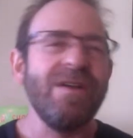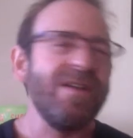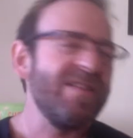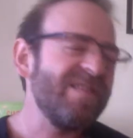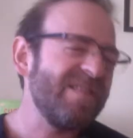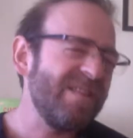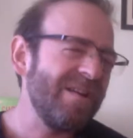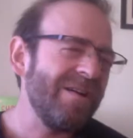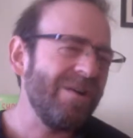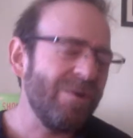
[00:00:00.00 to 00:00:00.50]

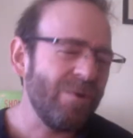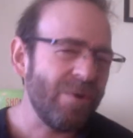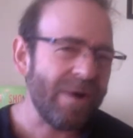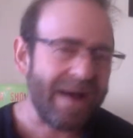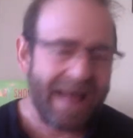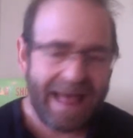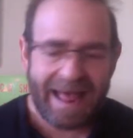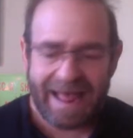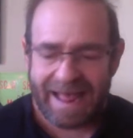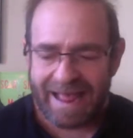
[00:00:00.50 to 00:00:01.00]

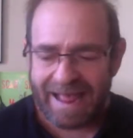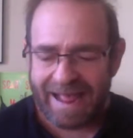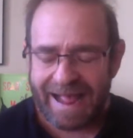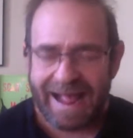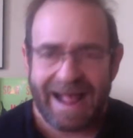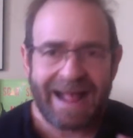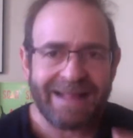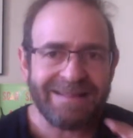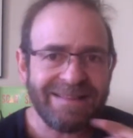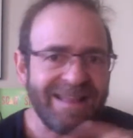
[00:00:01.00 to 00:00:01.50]
So
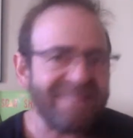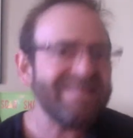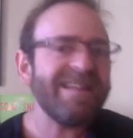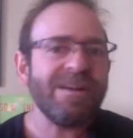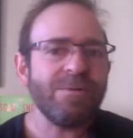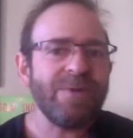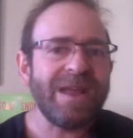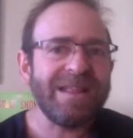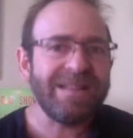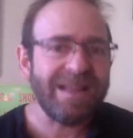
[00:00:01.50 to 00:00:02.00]
that's
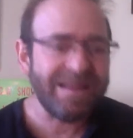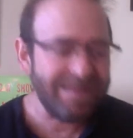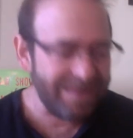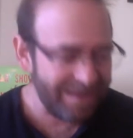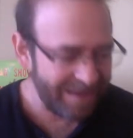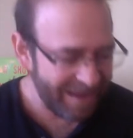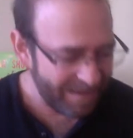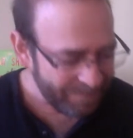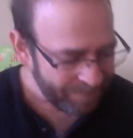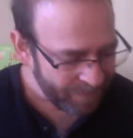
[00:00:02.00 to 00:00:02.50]
a
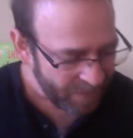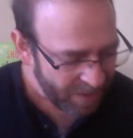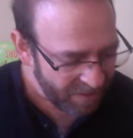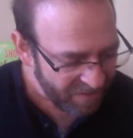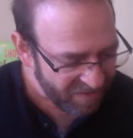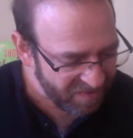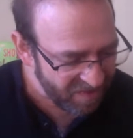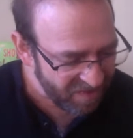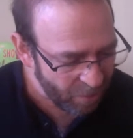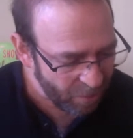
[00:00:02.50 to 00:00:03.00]
great
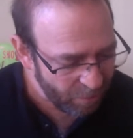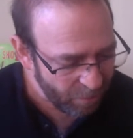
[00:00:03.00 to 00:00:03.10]
idea.